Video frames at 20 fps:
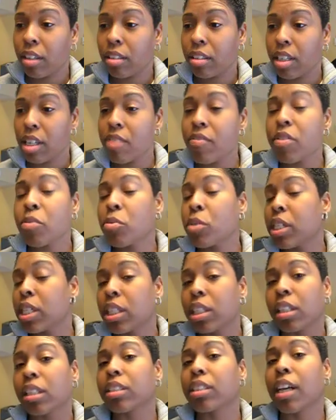even we
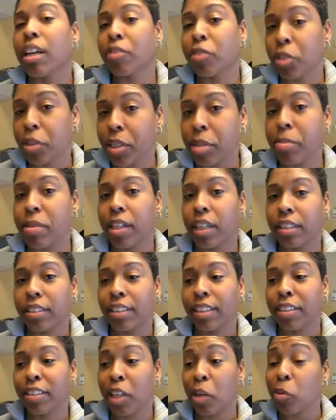adults have dreams out
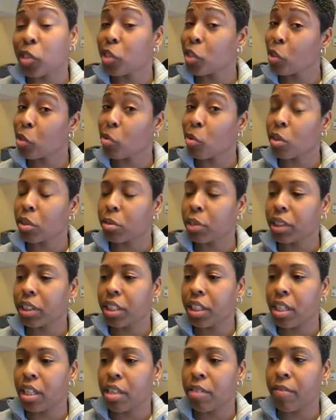there that we still want to
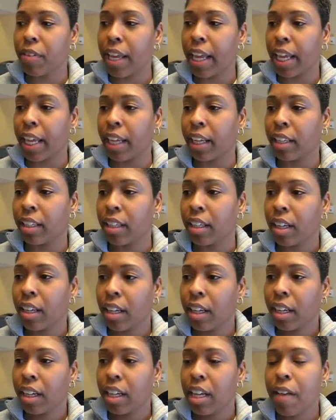achieve. And
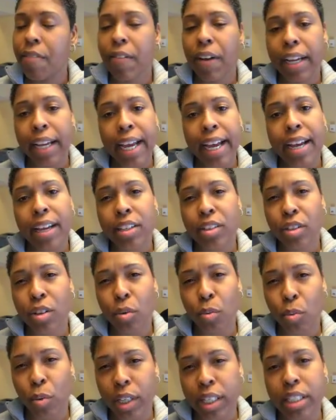if I ask,
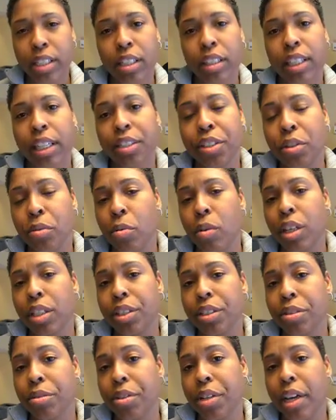what is it that you want to
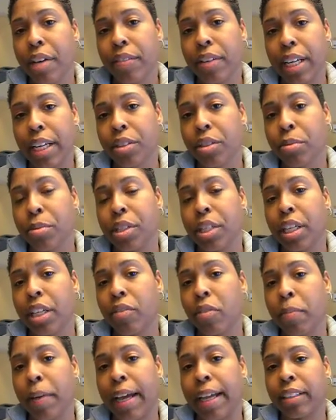do, and you have an answer when you give
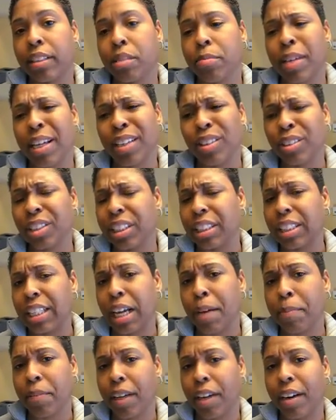it back to me, I don't just
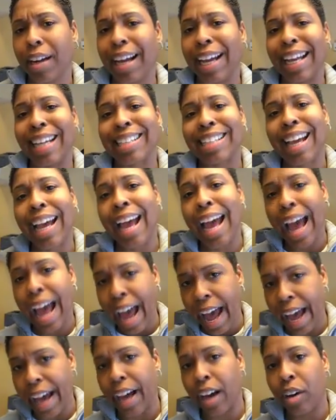stop there, I ask,
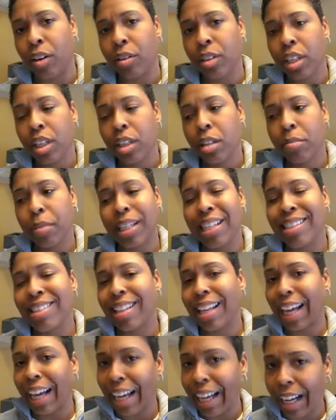how? Because
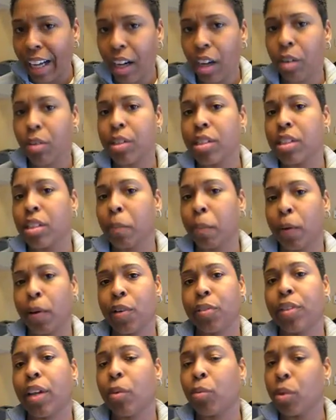the how is the
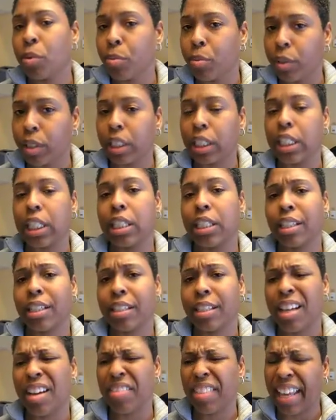part that we really need to get
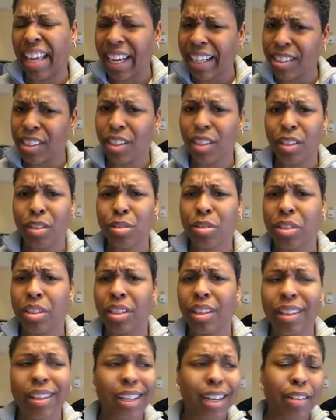down, the execution.
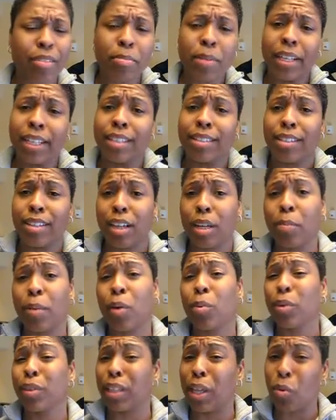Everybody can talk about
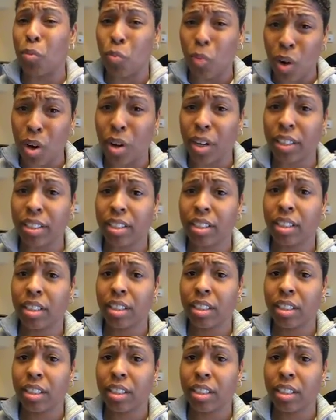what they want,